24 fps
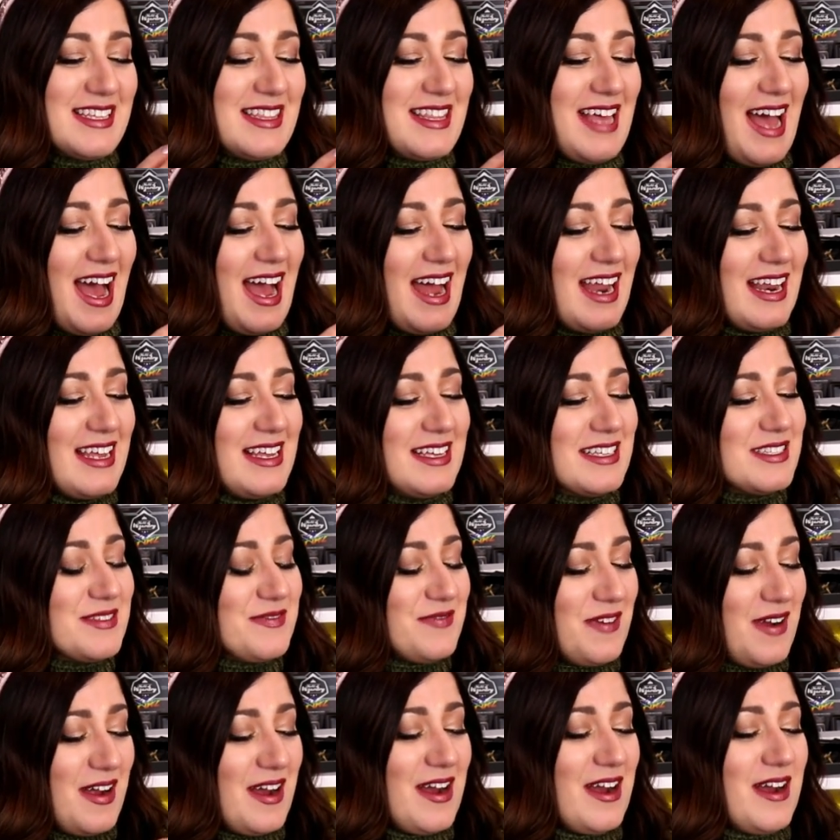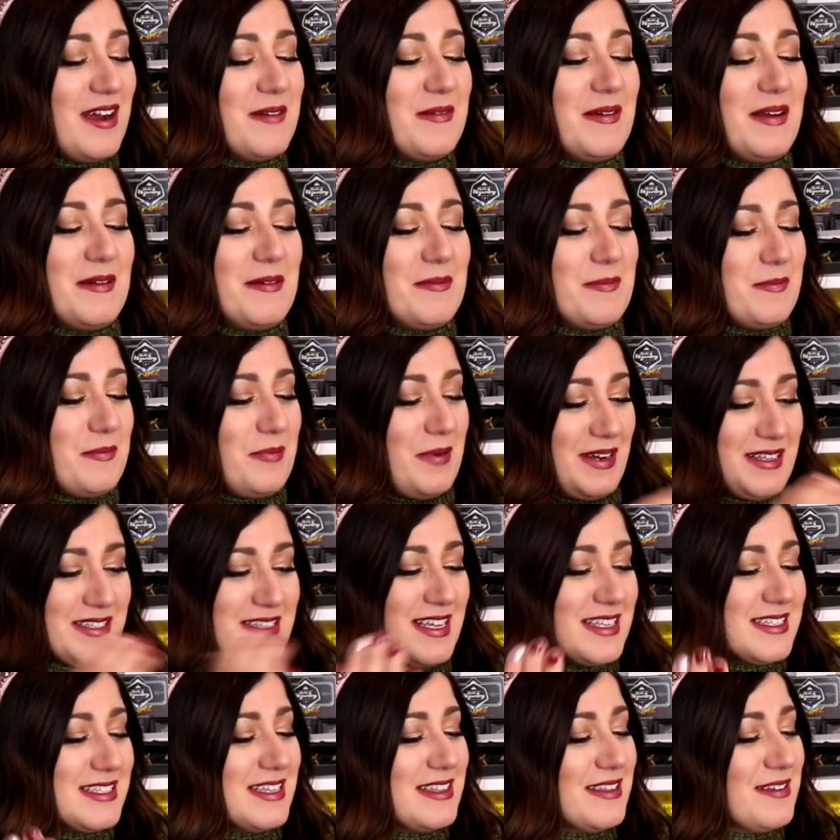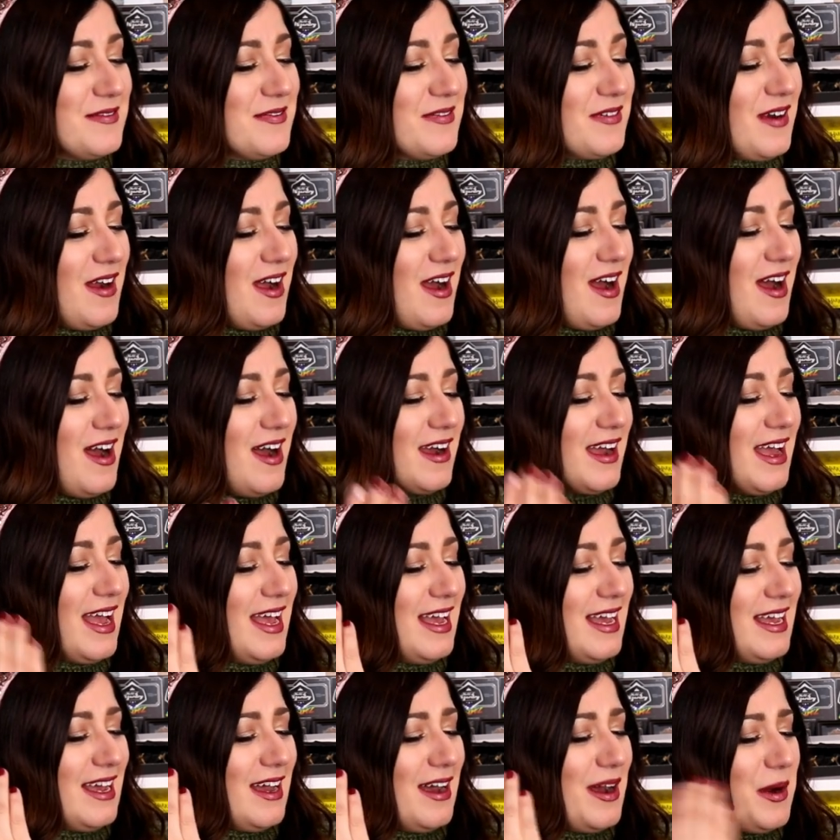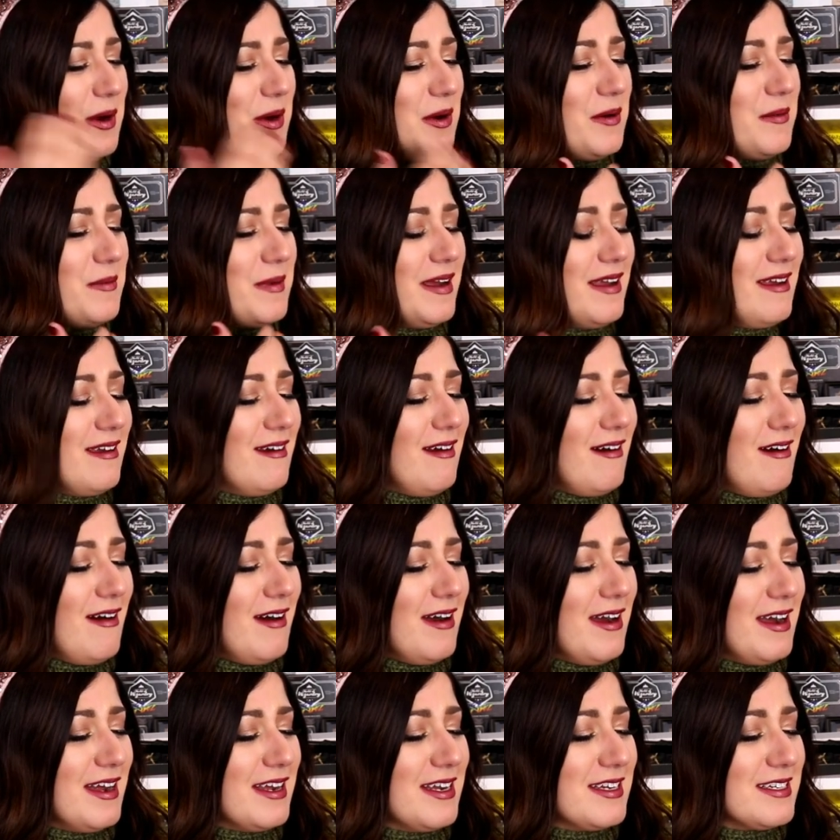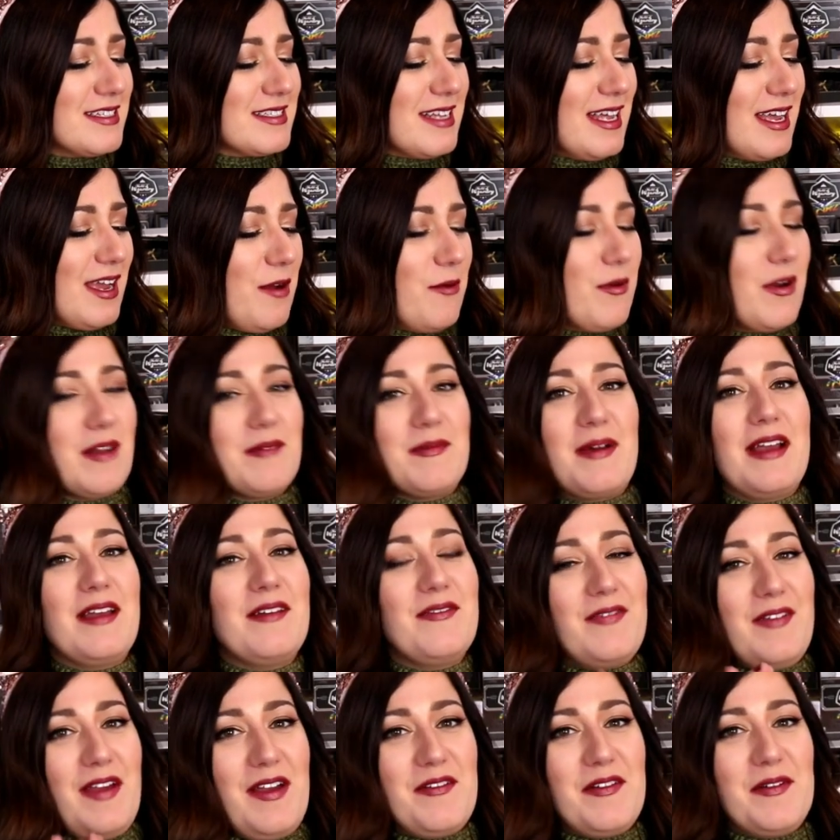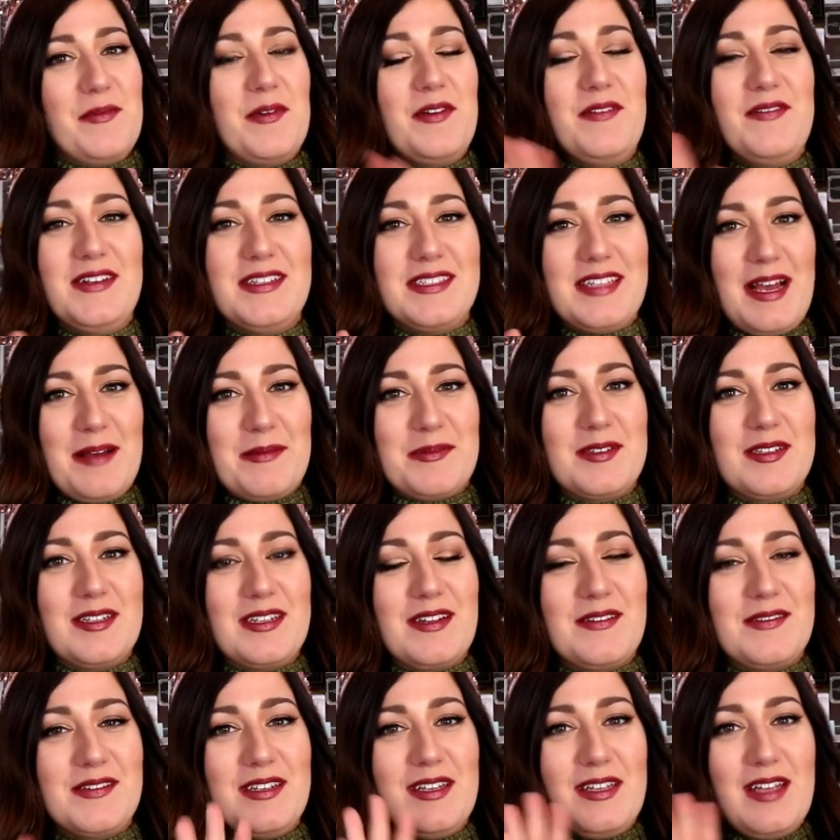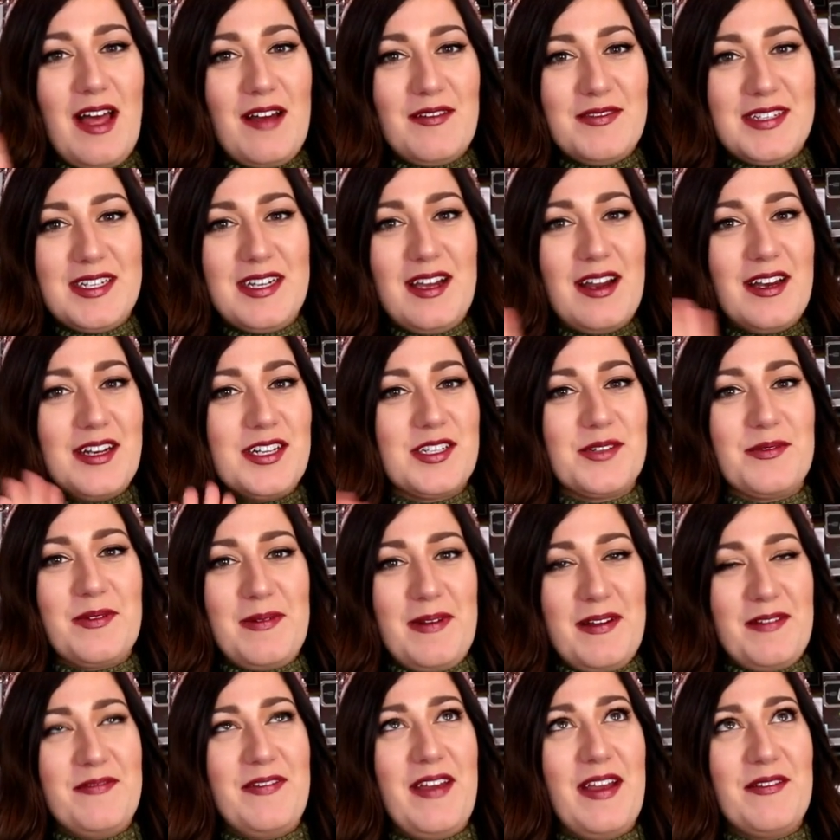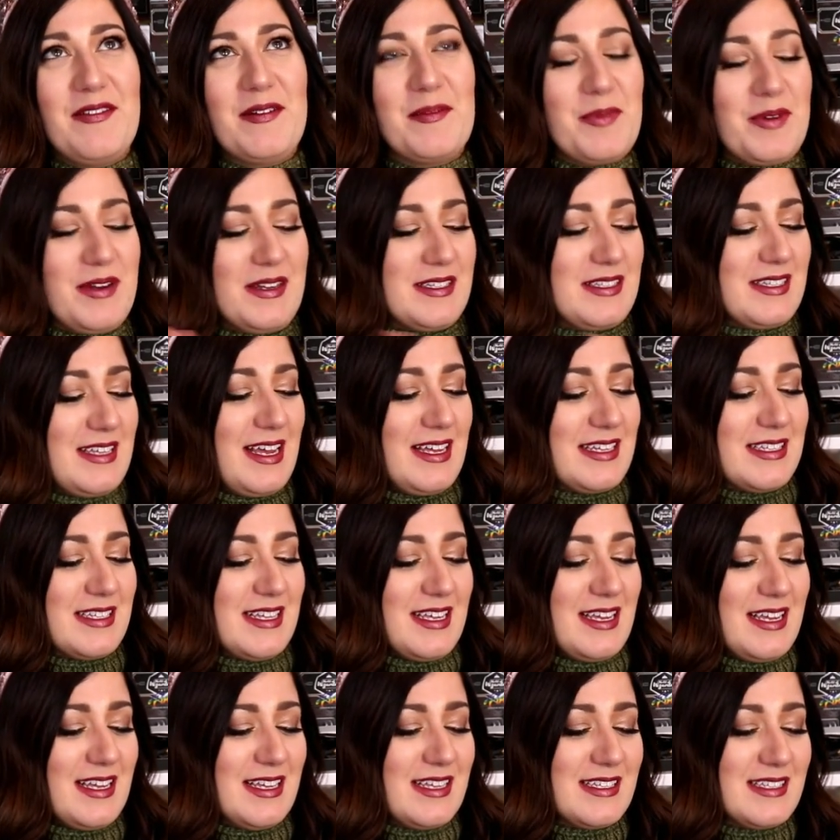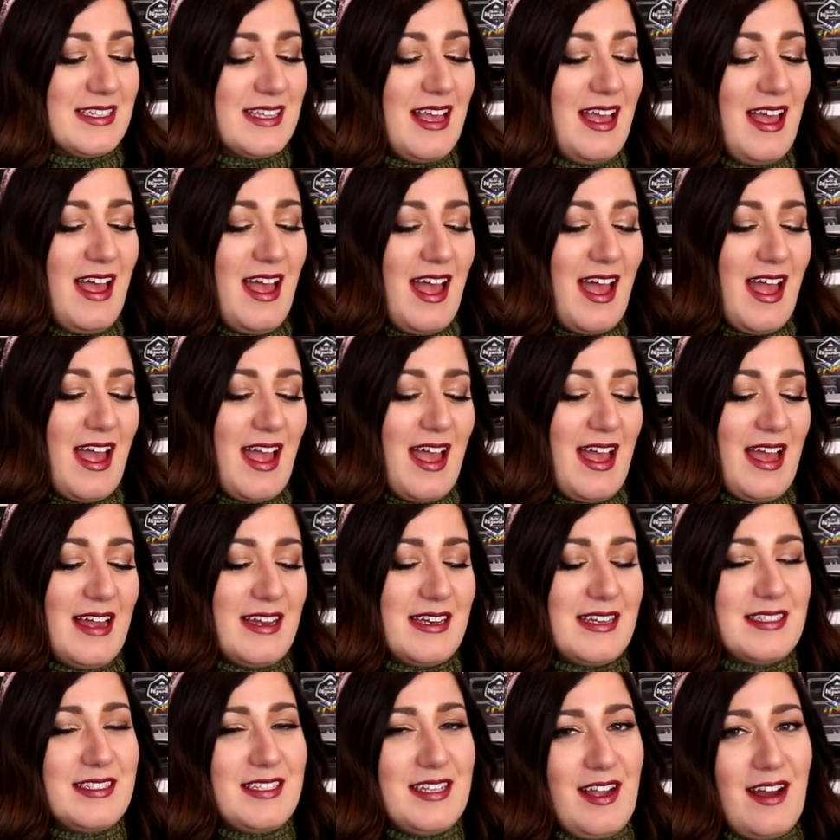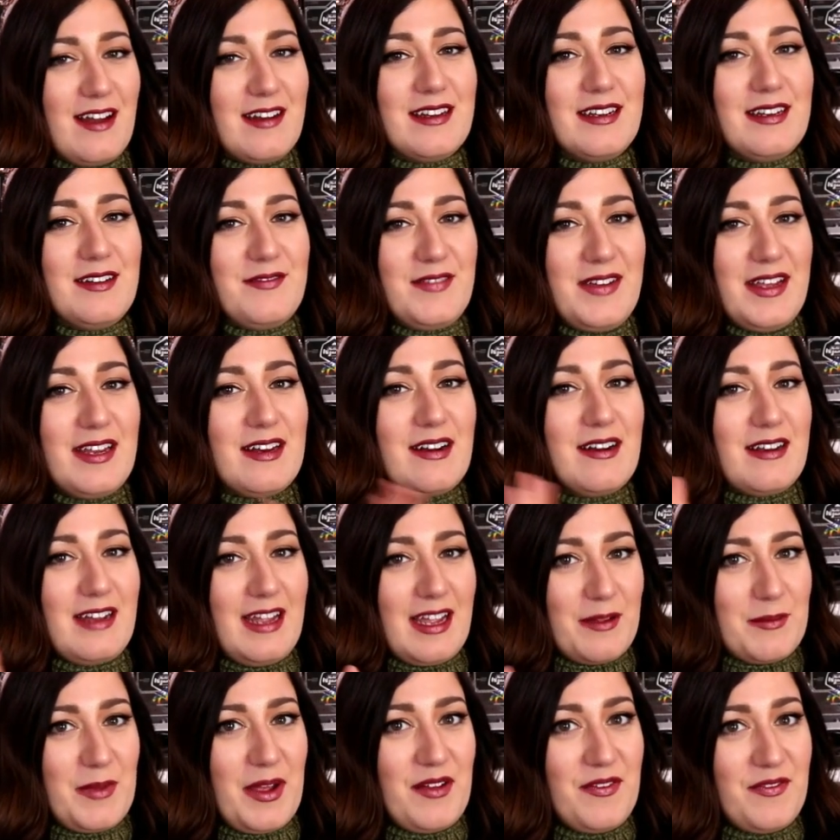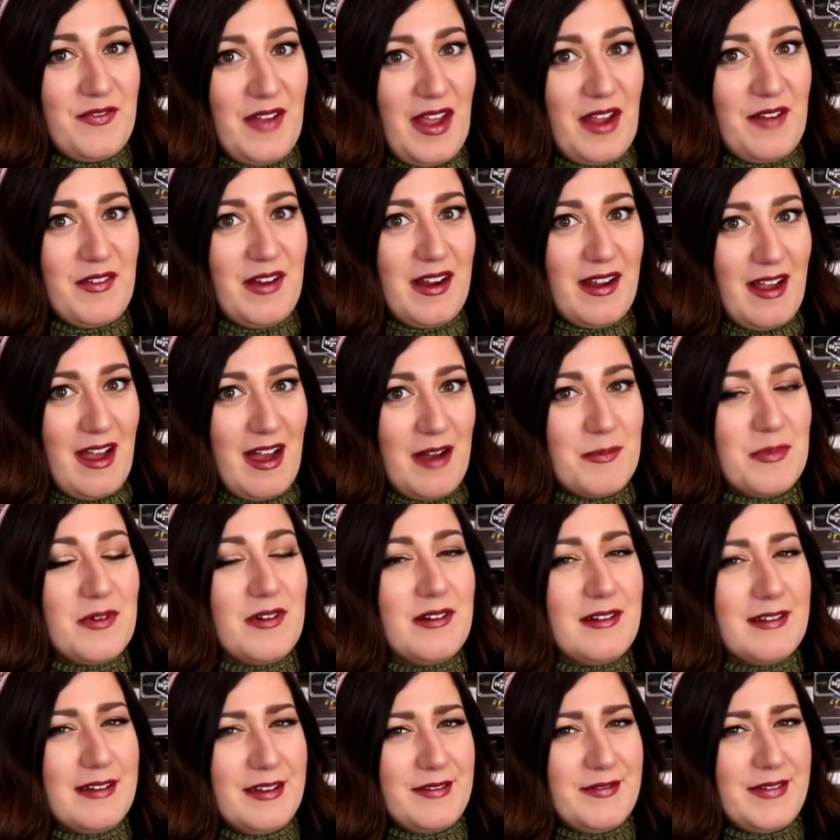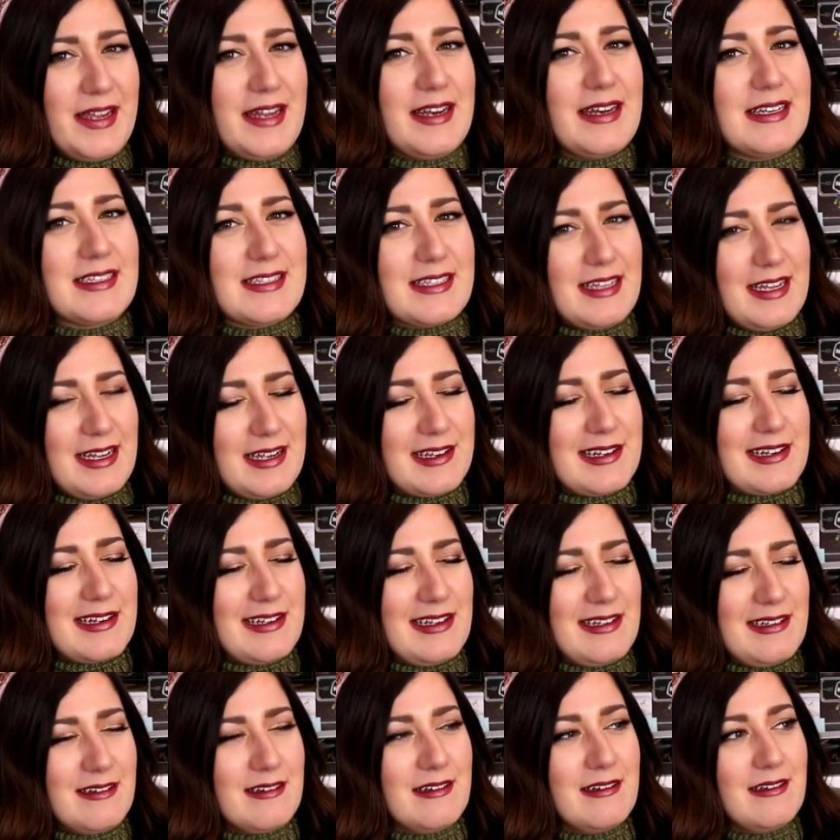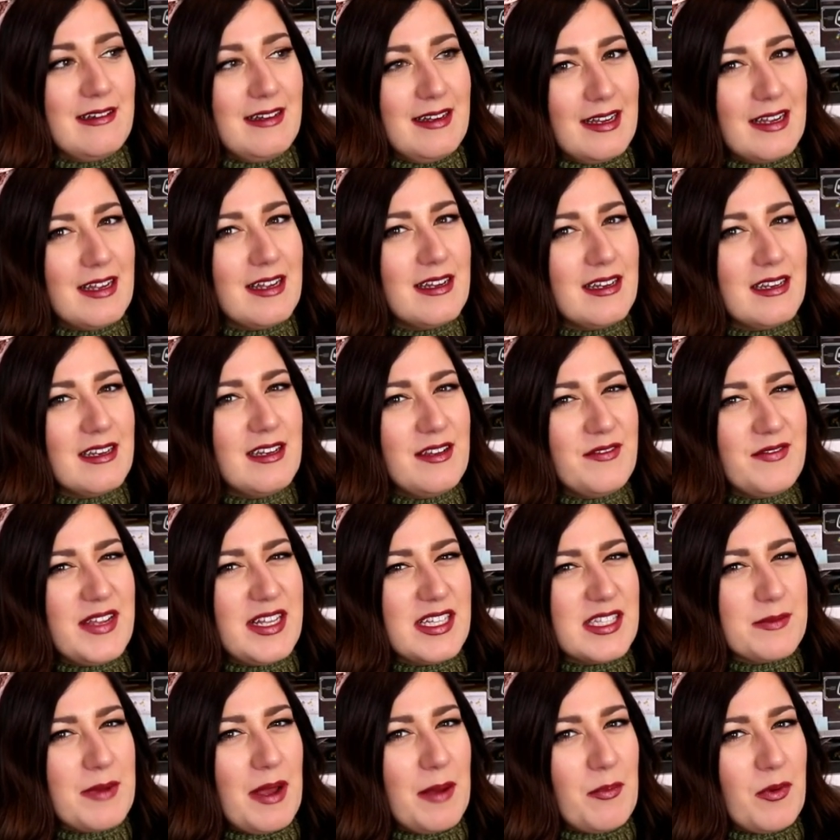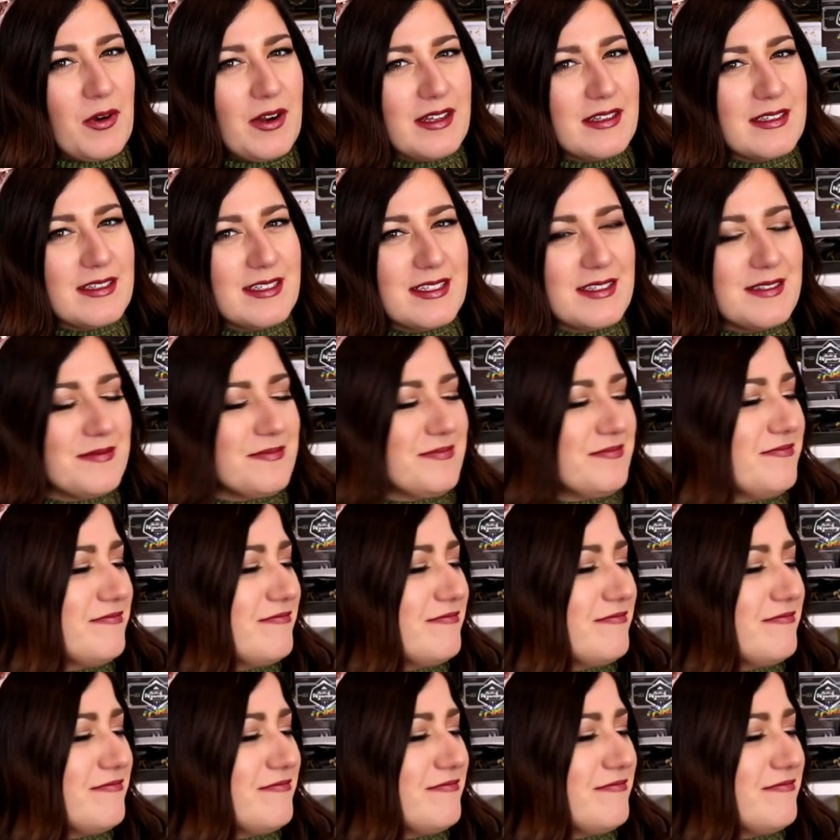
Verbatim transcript: That is from Princess and the Frog. Oh my gosh, like one of my favorite movies, absolutely. love Tiana, she's one of my favorite princesses. And Tiana and Naveen are like my favorite couple. Naveen is like, Naveen's my prince.